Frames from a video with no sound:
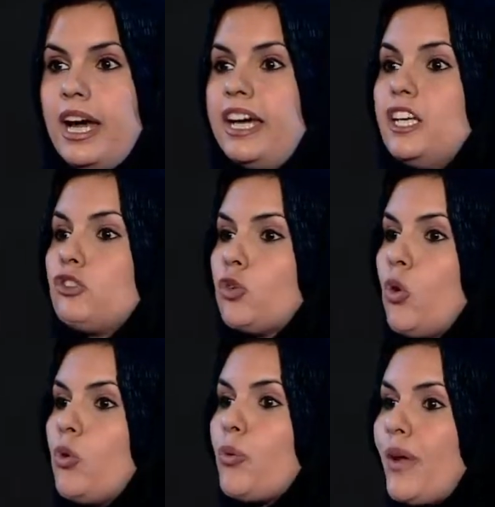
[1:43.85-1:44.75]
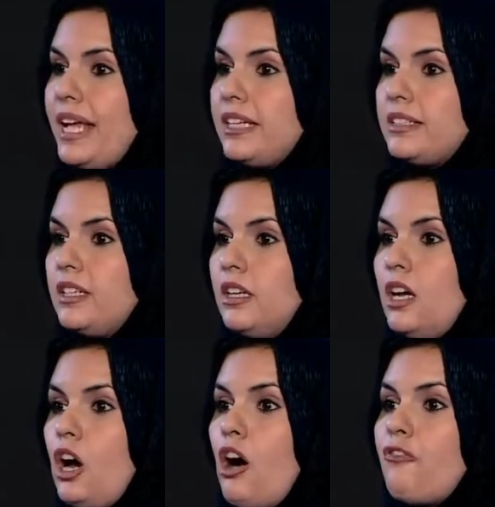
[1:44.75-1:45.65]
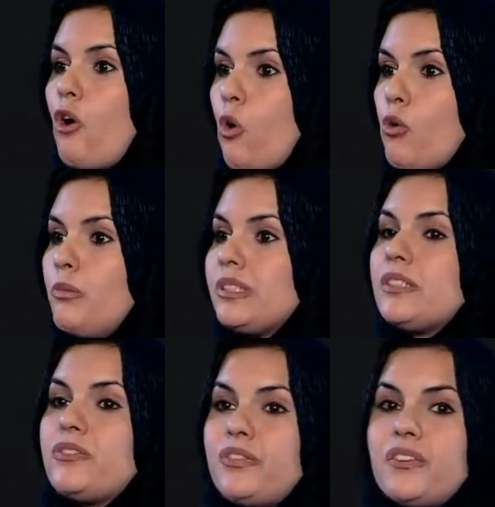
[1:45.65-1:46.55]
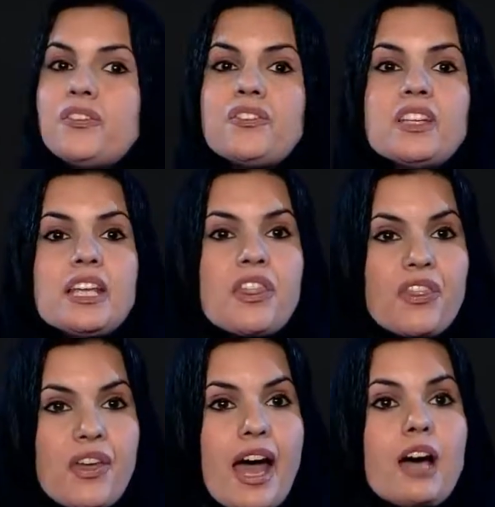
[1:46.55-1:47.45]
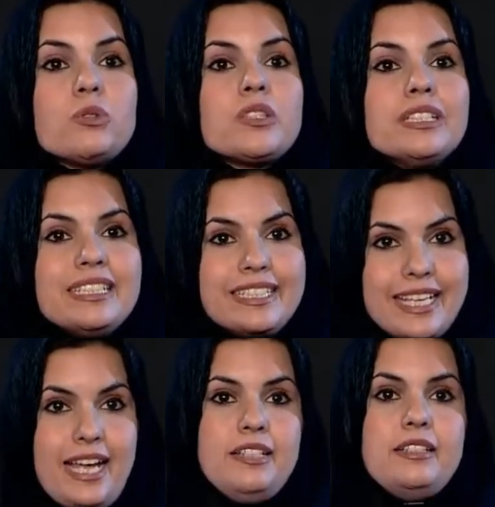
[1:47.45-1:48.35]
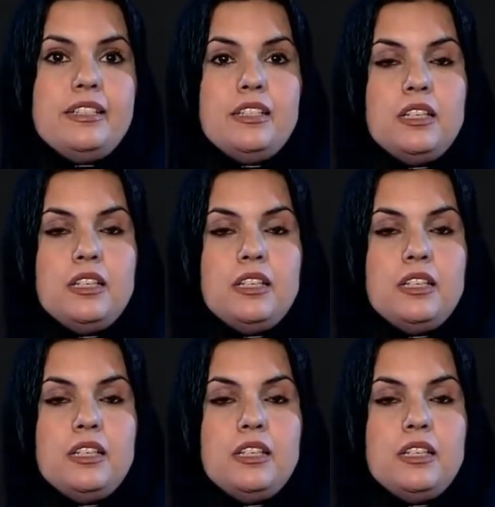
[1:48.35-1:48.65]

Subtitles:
and a toll rate of almost 50,000 dead,